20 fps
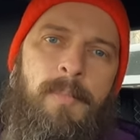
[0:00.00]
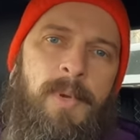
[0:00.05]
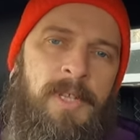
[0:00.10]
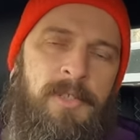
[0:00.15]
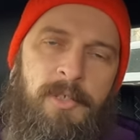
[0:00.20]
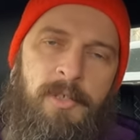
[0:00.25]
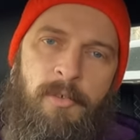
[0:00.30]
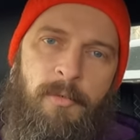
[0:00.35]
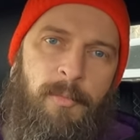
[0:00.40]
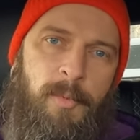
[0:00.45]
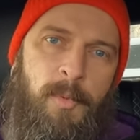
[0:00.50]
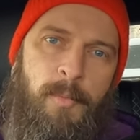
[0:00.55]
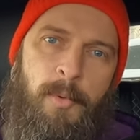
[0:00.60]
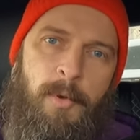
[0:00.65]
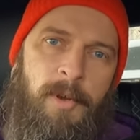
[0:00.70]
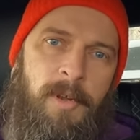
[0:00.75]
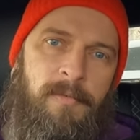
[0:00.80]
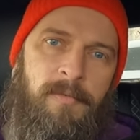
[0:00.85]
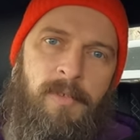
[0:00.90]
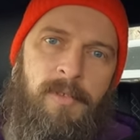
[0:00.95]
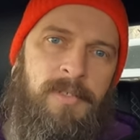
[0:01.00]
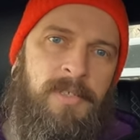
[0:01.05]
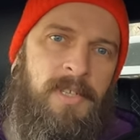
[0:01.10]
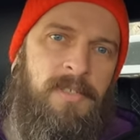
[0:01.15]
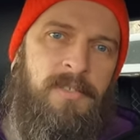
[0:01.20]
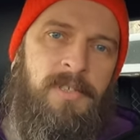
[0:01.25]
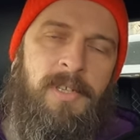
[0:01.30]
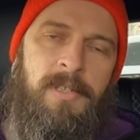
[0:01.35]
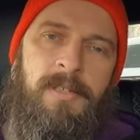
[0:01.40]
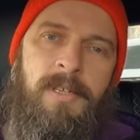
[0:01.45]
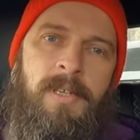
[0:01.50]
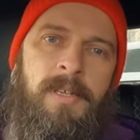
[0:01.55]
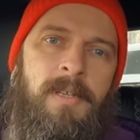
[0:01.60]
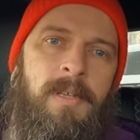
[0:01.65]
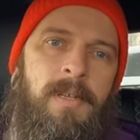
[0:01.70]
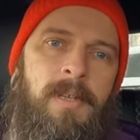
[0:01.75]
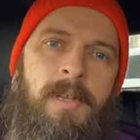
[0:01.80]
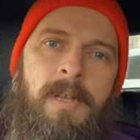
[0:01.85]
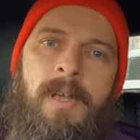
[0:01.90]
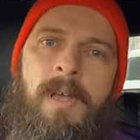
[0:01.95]
Plenty of people have done that
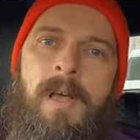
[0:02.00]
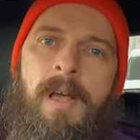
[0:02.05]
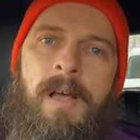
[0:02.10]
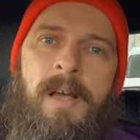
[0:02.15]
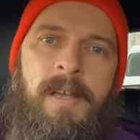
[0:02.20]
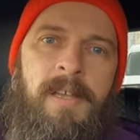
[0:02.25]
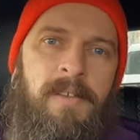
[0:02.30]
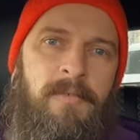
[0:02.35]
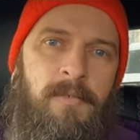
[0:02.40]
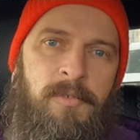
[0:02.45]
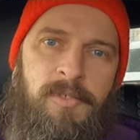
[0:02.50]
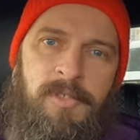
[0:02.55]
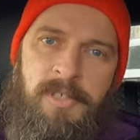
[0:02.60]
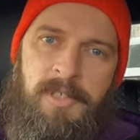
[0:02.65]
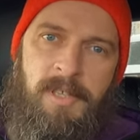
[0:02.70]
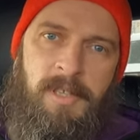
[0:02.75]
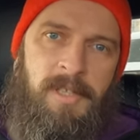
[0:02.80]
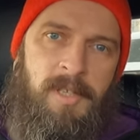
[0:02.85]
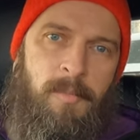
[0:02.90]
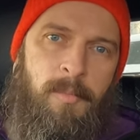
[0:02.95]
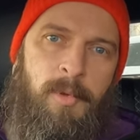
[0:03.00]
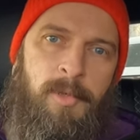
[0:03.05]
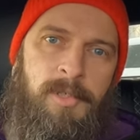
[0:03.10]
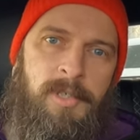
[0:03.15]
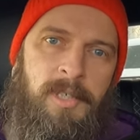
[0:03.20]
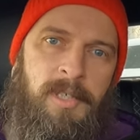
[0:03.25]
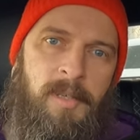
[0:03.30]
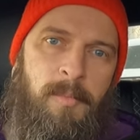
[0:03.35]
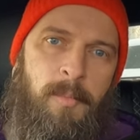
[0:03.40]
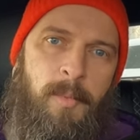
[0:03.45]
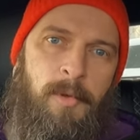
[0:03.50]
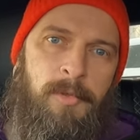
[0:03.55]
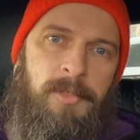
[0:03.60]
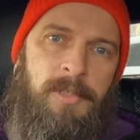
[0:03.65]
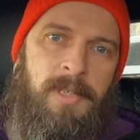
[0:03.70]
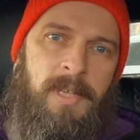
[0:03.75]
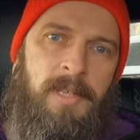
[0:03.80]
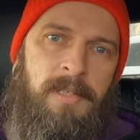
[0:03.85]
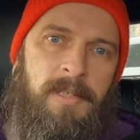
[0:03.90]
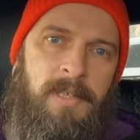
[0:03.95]
setting. I haven't seen anybody
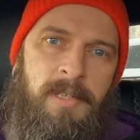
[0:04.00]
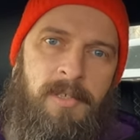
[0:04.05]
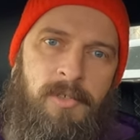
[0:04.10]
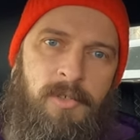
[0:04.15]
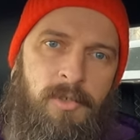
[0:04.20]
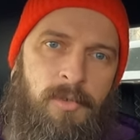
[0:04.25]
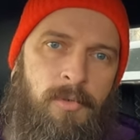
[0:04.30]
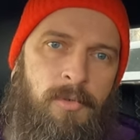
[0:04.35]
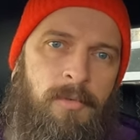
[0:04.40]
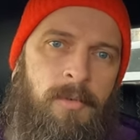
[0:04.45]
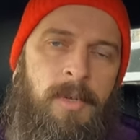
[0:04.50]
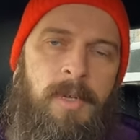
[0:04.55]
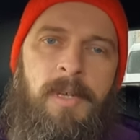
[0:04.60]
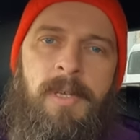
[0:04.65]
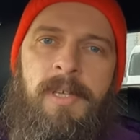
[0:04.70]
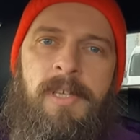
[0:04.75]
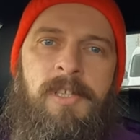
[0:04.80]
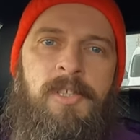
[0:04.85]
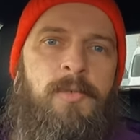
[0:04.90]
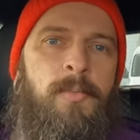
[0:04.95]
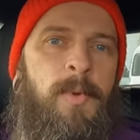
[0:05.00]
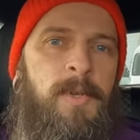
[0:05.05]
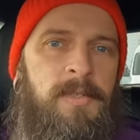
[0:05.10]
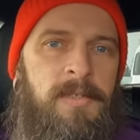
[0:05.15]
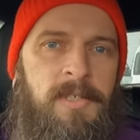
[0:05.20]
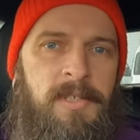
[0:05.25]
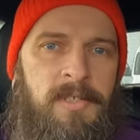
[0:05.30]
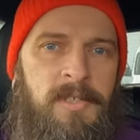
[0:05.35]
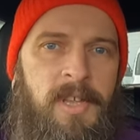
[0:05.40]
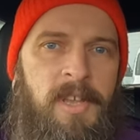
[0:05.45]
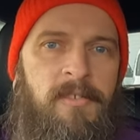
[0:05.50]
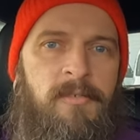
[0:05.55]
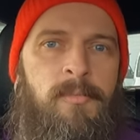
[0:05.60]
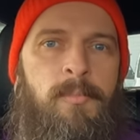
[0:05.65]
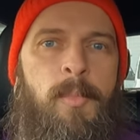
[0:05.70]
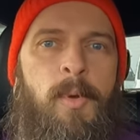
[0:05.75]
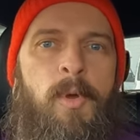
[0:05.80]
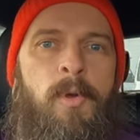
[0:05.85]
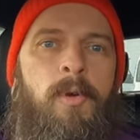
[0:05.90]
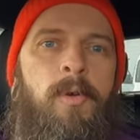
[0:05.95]
reporting any issue. It's pretty safe,
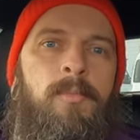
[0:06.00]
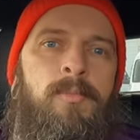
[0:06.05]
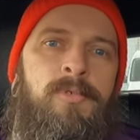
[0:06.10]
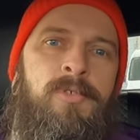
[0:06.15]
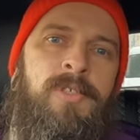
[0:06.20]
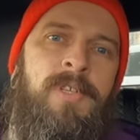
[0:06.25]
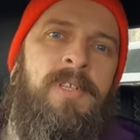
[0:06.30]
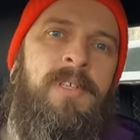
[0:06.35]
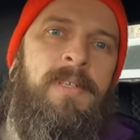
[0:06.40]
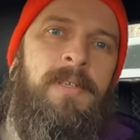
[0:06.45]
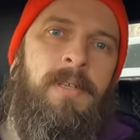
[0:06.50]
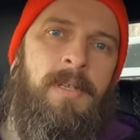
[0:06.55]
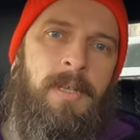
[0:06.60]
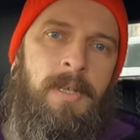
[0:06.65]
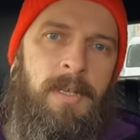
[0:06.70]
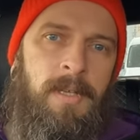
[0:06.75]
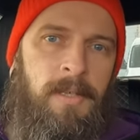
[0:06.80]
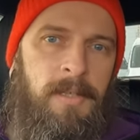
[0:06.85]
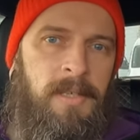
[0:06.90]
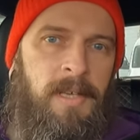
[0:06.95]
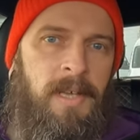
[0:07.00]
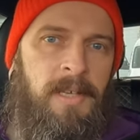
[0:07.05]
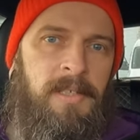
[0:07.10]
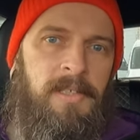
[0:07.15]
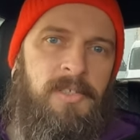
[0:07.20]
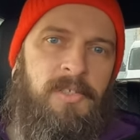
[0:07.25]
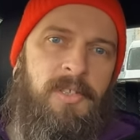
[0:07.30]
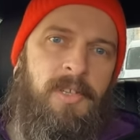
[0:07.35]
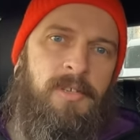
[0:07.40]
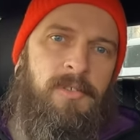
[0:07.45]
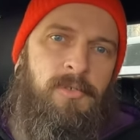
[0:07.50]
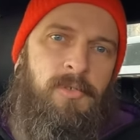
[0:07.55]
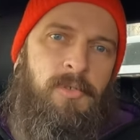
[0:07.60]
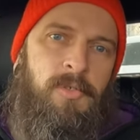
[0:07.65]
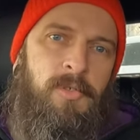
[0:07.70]
but obviously Carista,